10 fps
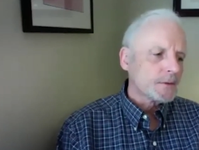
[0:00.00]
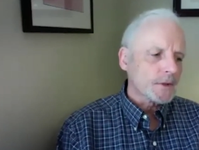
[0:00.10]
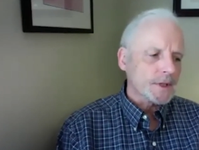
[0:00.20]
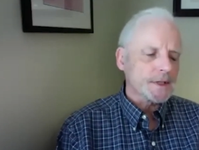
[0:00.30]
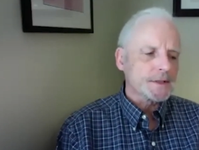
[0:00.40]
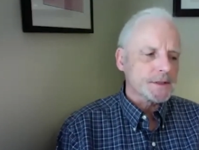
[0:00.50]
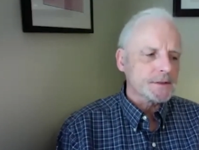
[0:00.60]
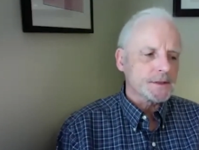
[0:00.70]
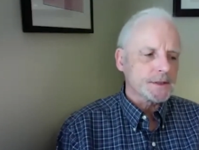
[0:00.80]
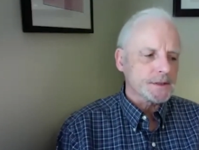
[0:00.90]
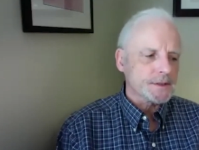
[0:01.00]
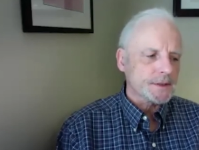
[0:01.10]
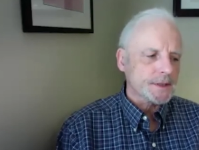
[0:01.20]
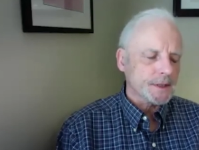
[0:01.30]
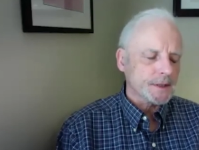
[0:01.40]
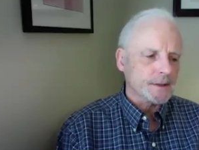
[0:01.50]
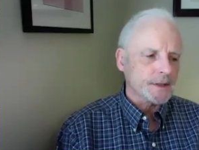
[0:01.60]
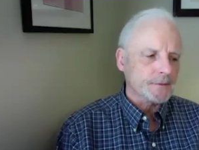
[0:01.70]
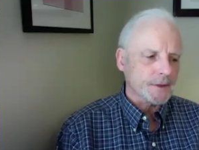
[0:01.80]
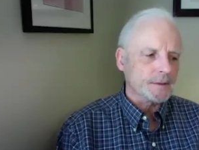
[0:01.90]
issues is here that
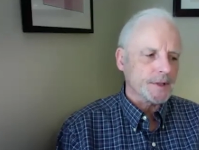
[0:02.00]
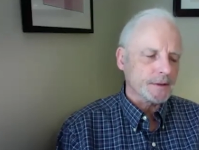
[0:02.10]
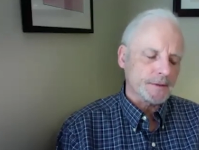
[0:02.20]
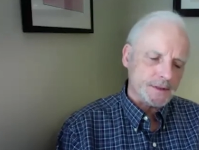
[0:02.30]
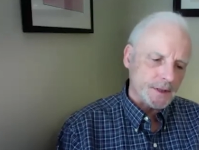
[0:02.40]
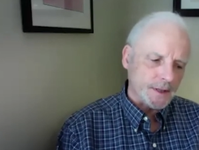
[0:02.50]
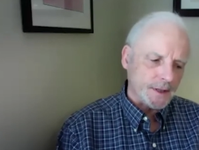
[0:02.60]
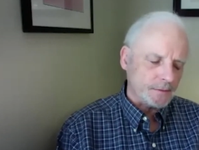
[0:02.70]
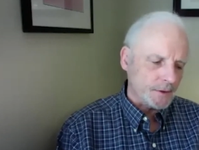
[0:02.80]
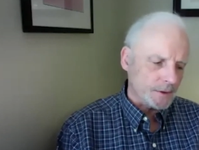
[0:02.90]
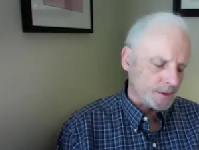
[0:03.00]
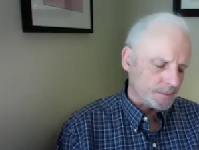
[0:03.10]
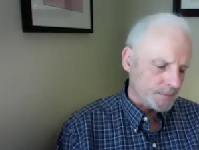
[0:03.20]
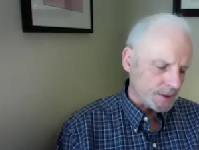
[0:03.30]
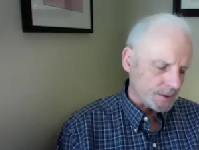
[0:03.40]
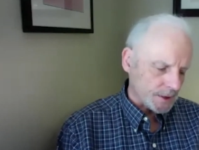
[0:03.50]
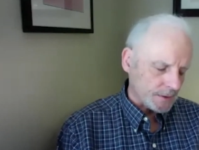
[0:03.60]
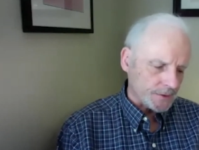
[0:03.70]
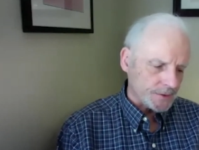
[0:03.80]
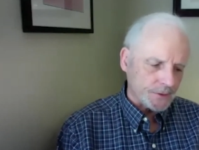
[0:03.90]
I've written about recently. I wrote a
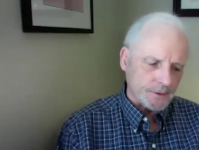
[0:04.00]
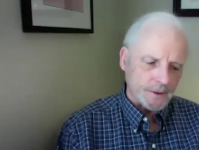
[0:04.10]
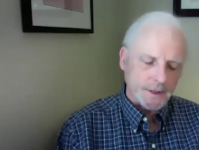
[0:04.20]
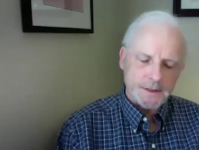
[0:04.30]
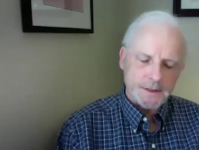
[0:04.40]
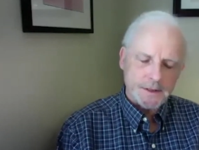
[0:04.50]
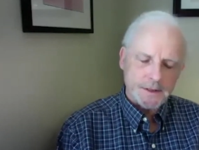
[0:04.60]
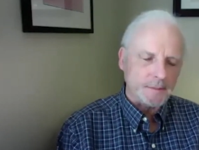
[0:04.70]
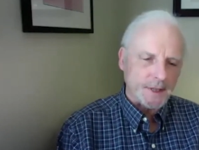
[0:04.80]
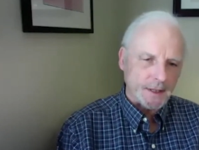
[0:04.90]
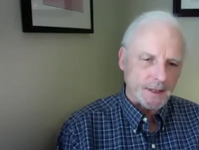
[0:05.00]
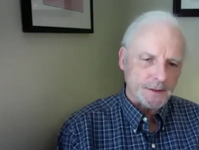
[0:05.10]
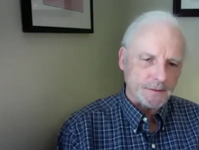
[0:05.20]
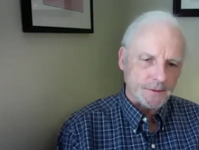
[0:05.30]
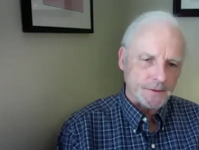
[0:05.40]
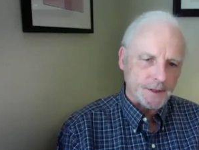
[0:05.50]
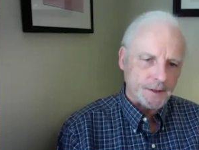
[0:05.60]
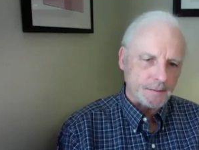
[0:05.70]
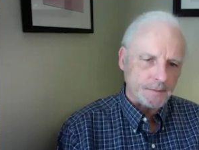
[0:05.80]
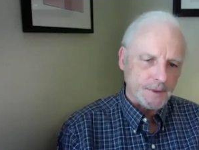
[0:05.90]
cover story in Sierra magazine for
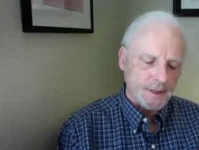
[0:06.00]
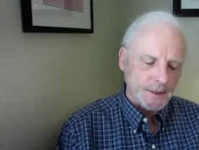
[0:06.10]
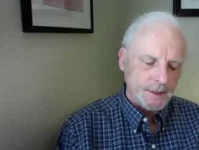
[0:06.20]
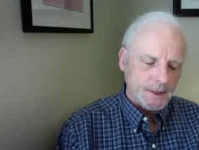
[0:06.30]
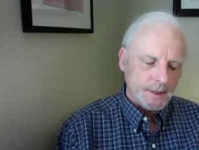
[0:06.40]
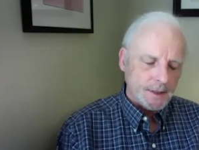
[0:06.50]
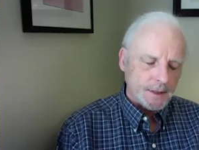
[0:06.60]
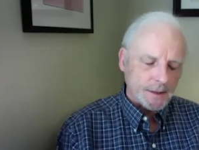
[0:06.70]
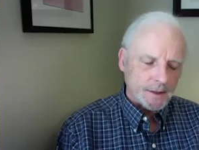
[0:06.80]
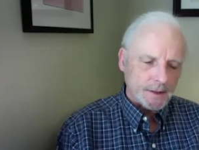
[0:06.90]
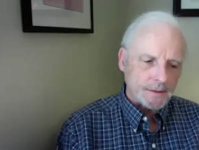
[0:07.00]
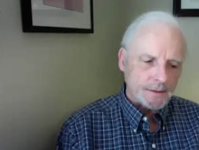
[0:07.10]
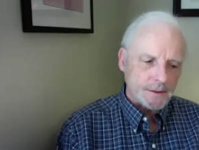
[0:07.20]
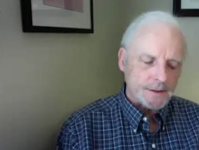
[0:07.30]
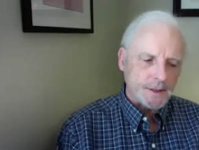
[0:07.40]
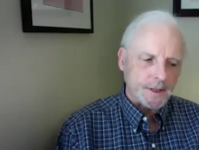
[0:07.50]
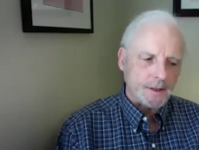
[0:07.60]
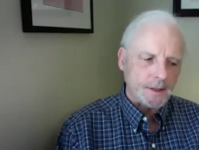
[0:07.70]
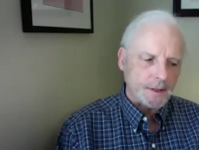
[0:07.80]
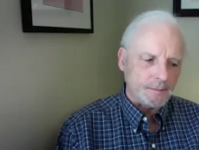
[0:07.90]
Sierra, the Sierra
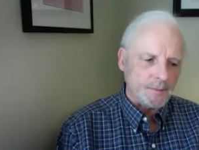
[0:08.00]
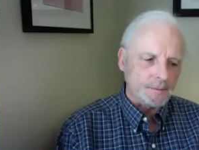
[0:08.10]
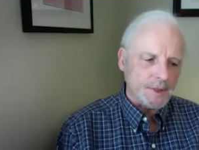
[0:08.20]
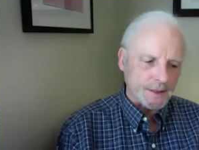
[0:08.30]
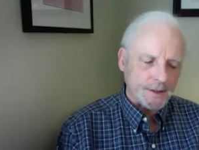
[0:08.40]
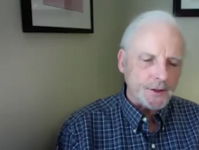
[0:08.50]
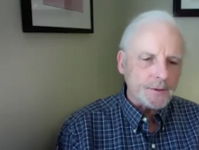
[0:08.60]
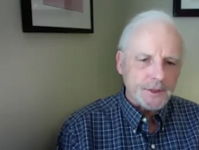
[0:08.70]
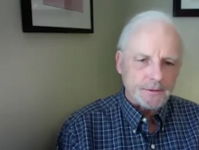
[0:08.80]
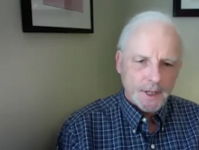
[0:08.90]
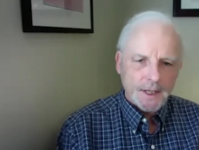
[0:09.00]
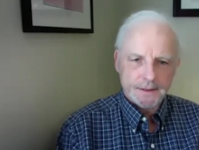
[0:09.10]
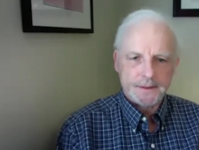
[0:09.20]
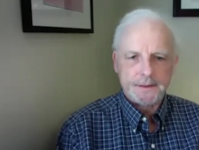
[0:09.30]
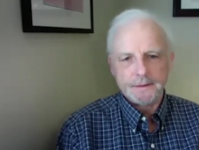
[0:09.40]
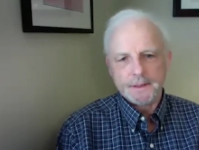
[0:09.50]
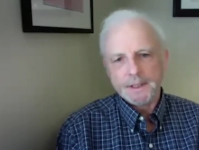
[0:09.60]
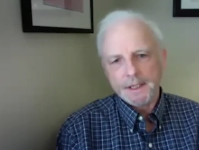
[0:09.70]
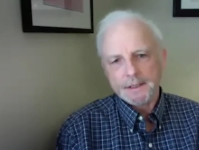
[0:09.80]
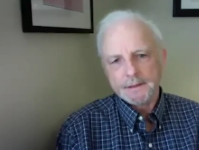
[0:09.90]
Club, about the human right to a
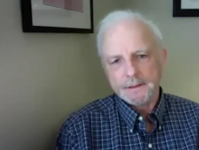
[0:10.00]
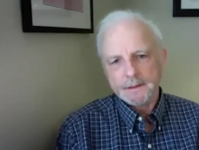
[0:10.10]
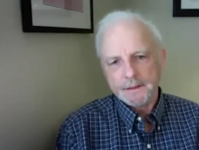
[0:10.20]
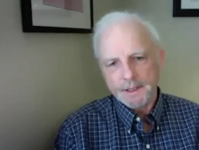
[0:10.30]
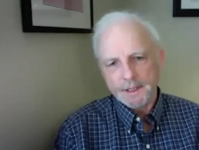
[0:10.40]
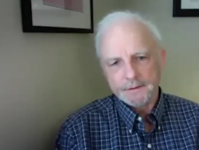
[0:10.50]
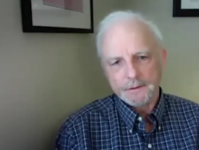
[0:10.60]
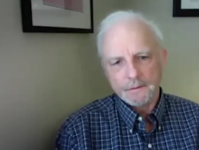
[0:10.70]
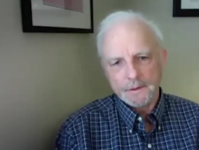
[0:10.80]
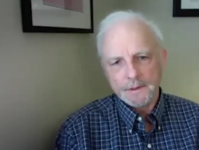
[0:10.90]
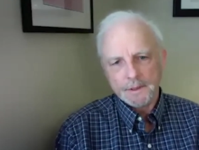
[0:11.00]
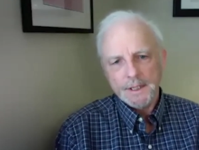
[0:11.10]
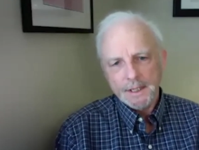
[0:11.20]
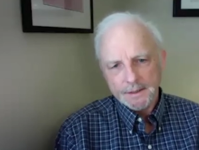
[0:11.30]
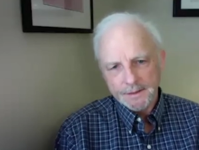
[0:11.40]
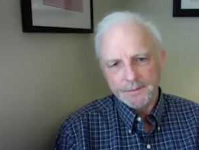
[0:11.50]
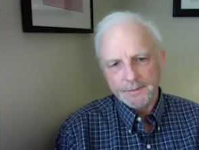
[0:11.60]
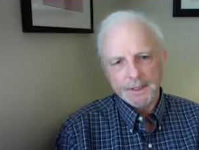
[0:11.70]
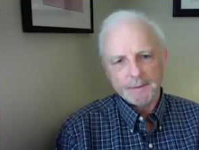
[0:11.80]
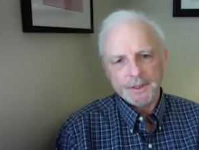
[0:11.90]
connection to the natural world,
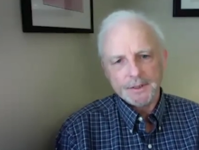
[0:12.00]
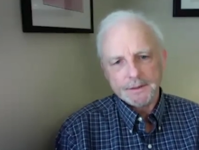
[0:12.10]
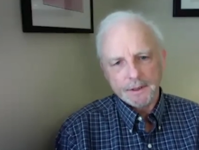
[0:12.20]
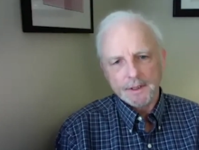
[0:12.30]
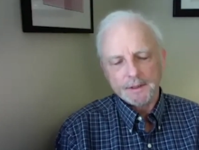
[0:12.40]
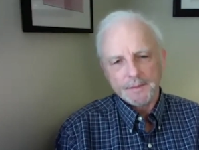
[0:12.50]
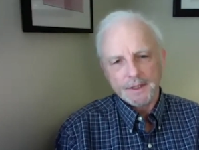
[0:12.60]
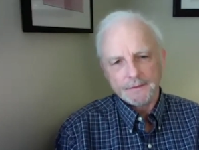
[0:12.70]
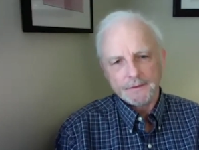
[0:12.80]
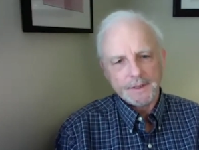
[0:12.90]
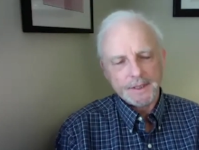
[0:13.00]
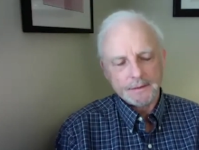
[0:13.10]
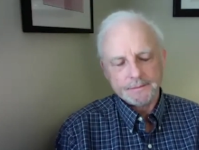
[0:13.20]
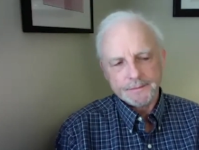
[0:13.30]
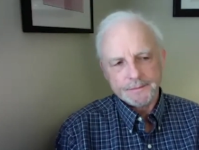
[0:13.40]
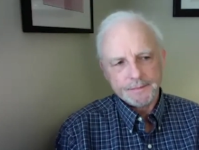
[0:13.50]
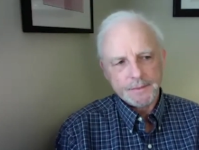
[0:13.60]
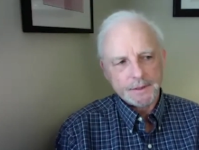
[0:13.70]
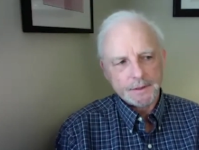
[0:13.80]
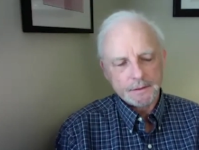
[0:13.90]
something I've been talking about for about
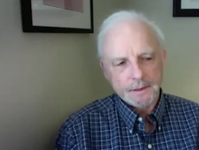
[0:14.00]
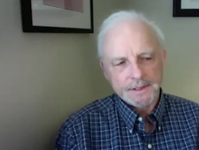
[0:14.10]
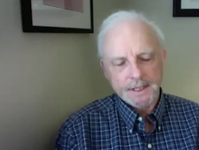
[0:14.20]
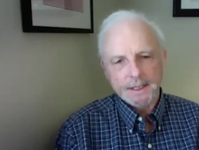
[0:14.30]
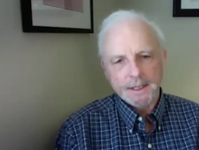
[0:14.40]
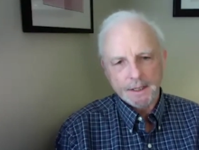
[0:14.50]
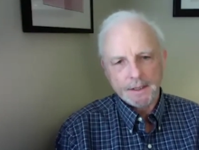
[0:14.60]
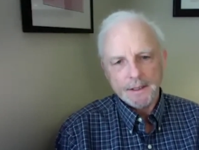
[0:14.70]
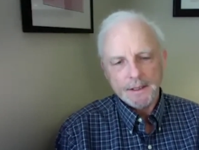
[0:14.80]
a decade.